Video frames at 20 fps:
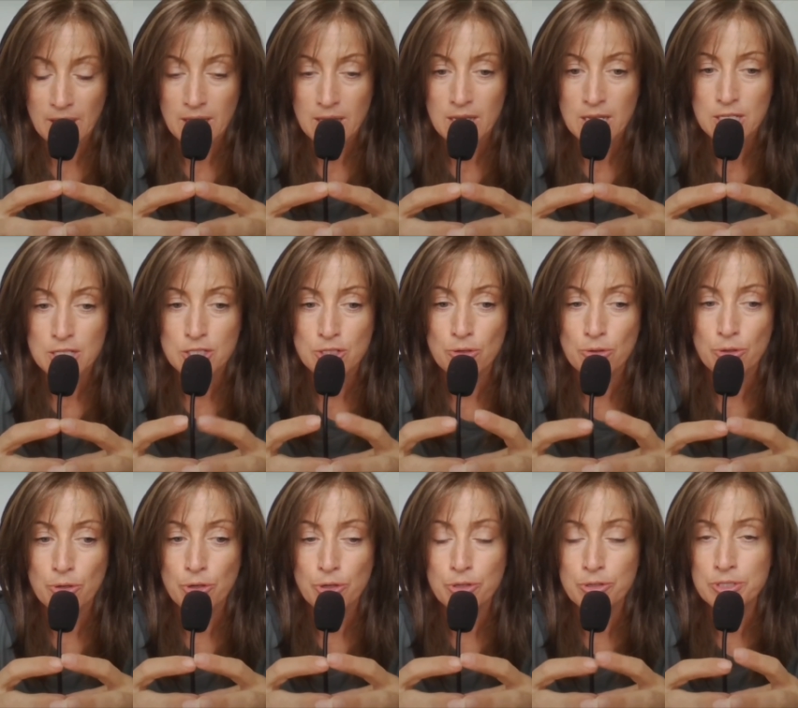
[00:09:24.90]
So
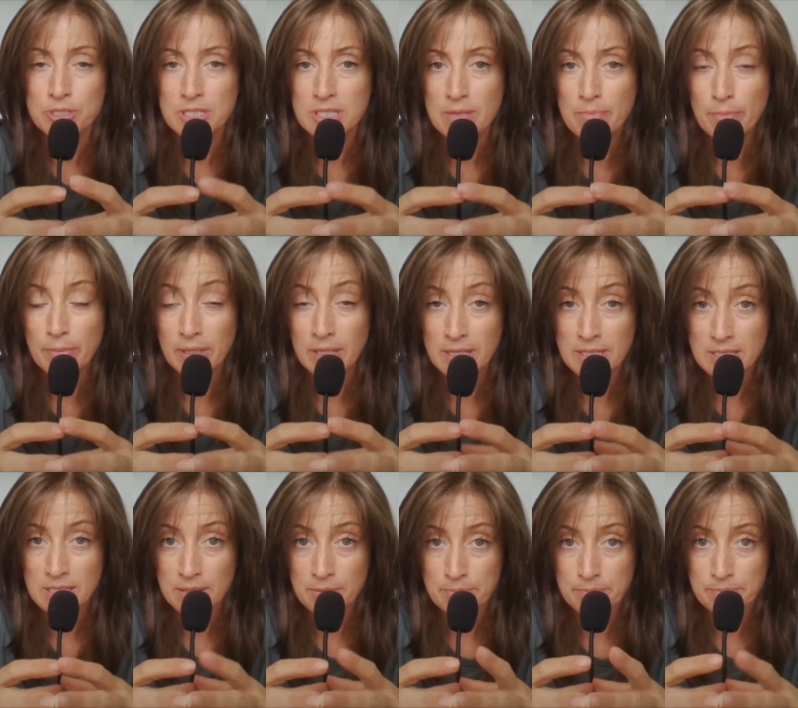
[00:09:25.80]
her
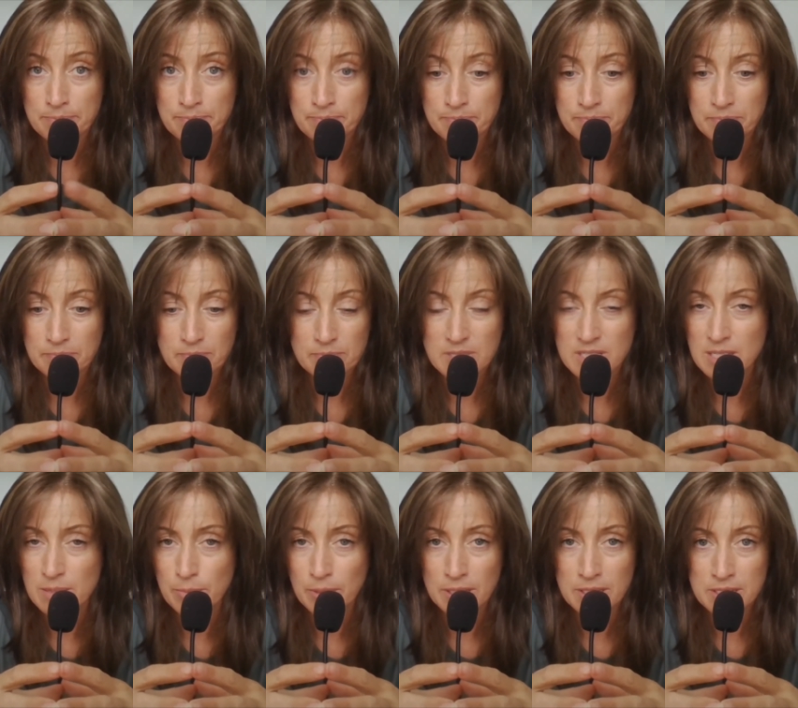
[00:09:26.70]
symbolism,
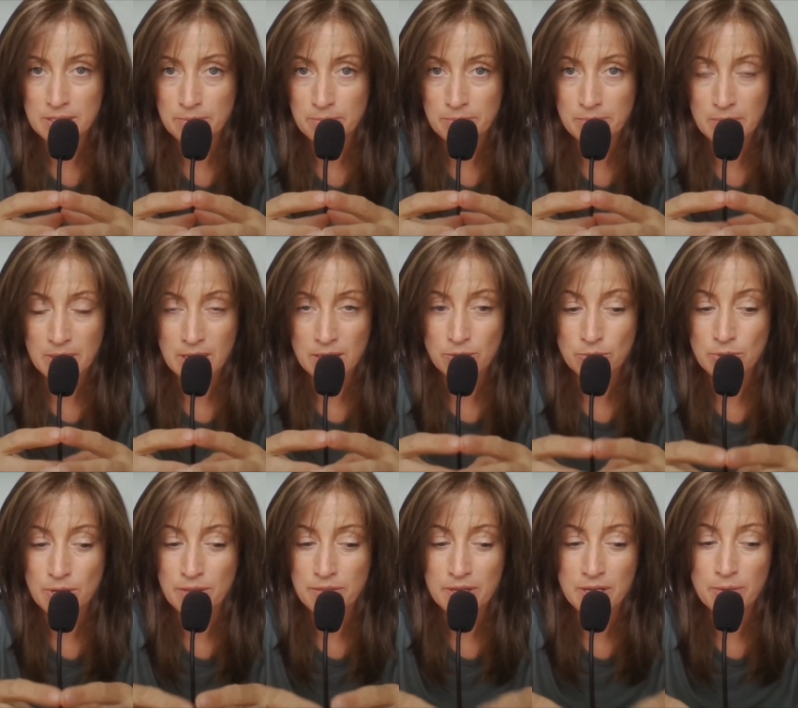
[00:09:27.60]
I know
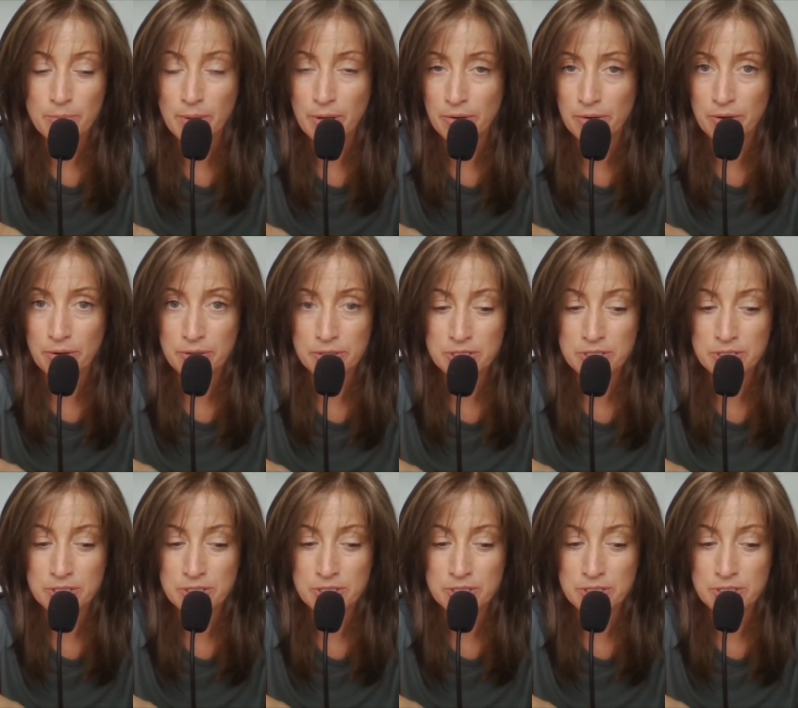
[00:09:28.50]
nothing about her.